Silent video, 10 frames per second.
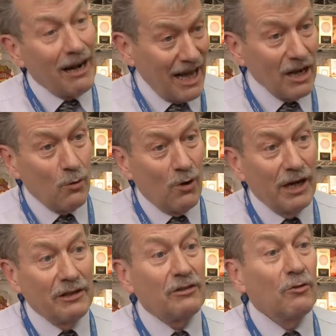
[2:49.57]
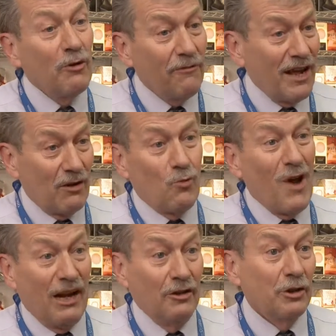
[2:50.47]
likewise reflect
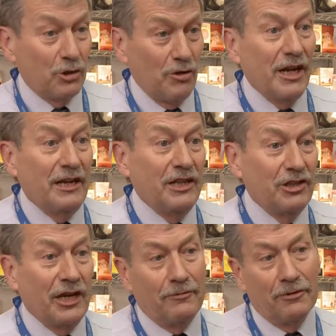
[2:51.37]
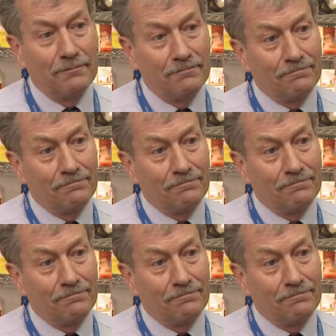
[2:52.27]
well on the trade in general.